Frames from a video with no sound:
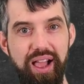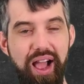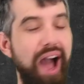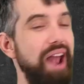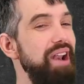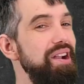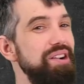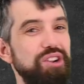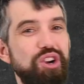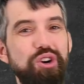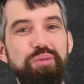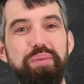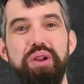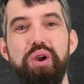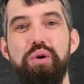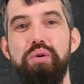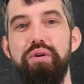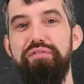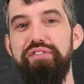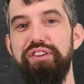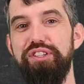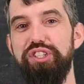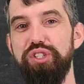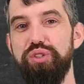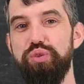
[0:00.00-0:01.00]
Undetermined
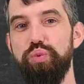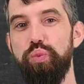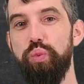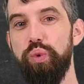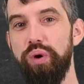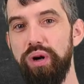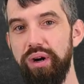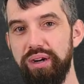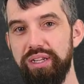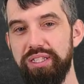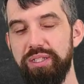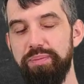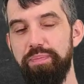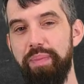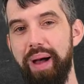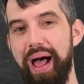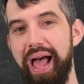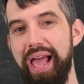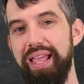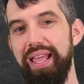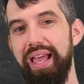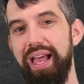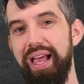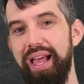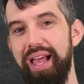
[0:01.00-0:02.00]
coefficients works
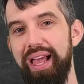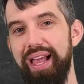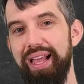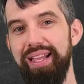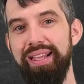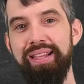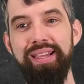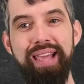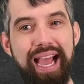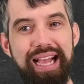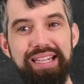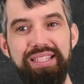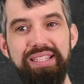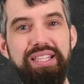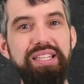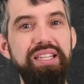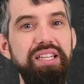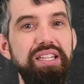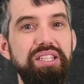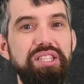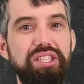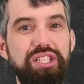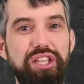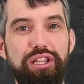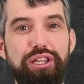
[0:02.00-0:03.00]
by guessing
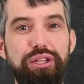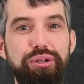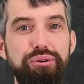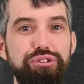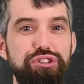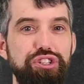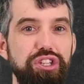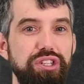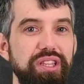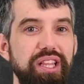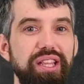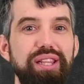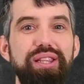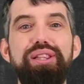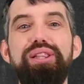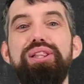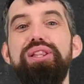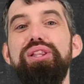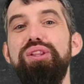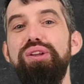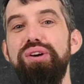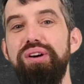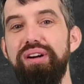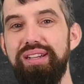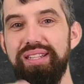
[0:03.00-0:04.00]
a solution that
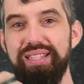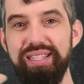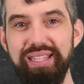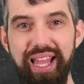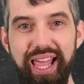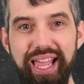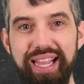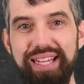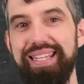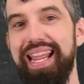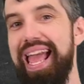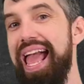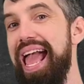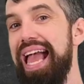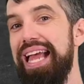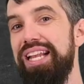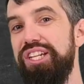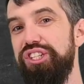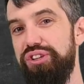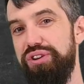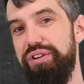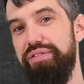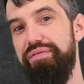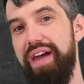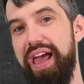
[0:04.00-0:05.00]
looks like
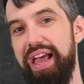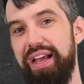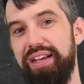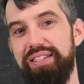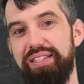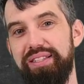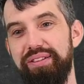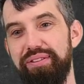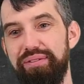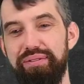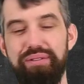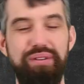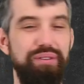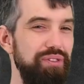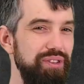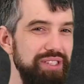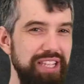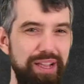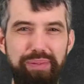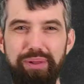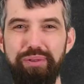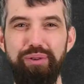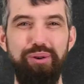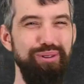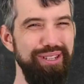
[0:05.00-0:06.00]
tangent of x. For
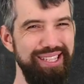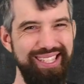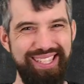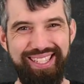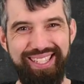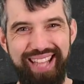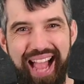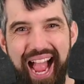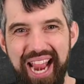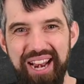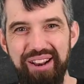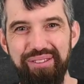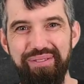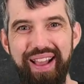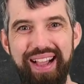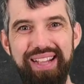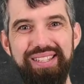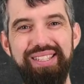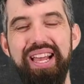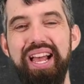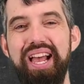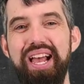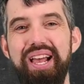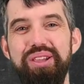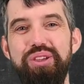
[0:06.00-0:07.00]
example, if it was sine of
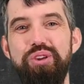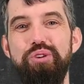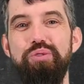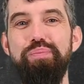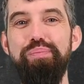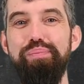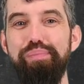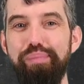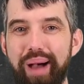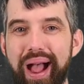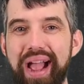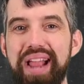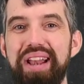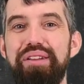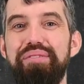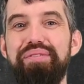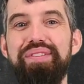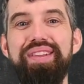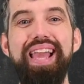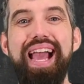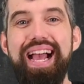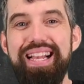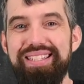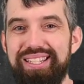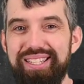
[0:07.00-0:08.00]
x, you might have
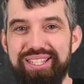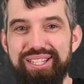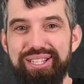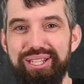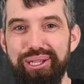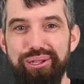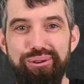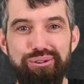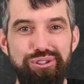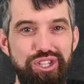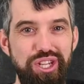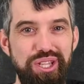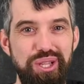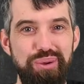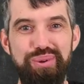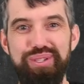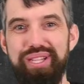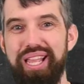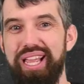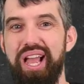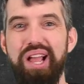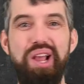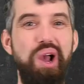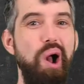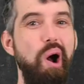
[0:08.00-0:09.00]
guessed a solution that was
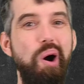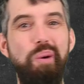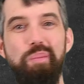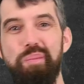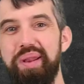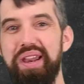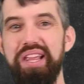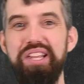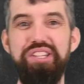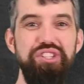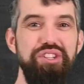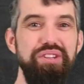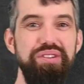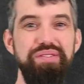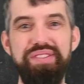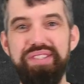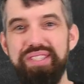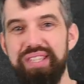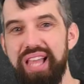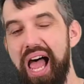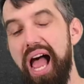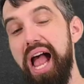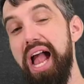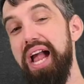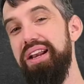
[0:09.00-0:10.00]
like a combination of
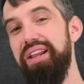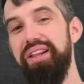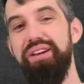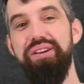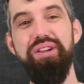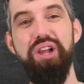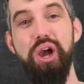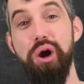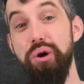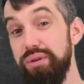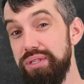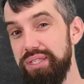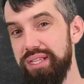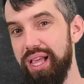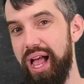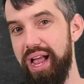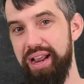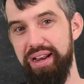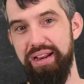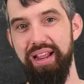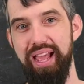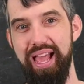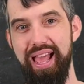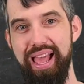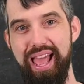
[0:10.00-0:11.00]
sine and
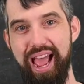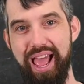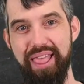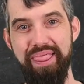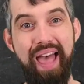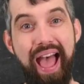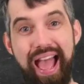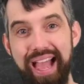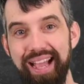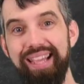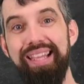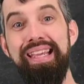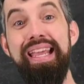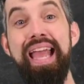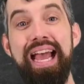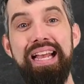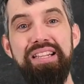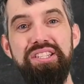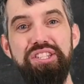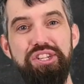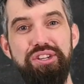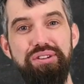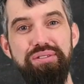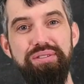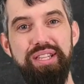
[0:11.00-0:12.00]
cosine, and that
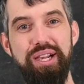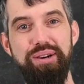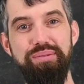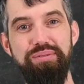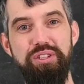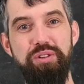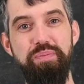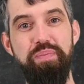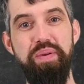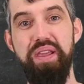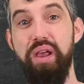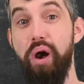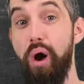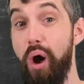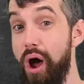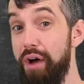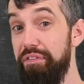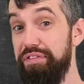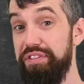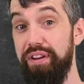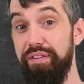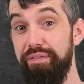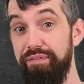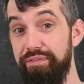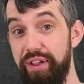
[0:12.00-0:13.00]
guess turns out to be
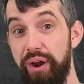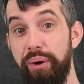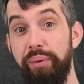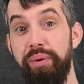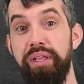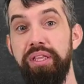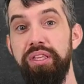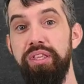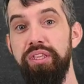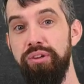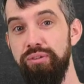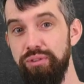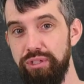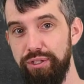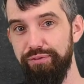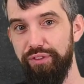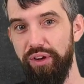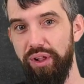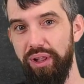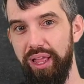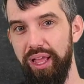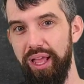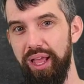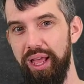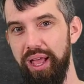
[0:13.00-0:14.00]
often very useful.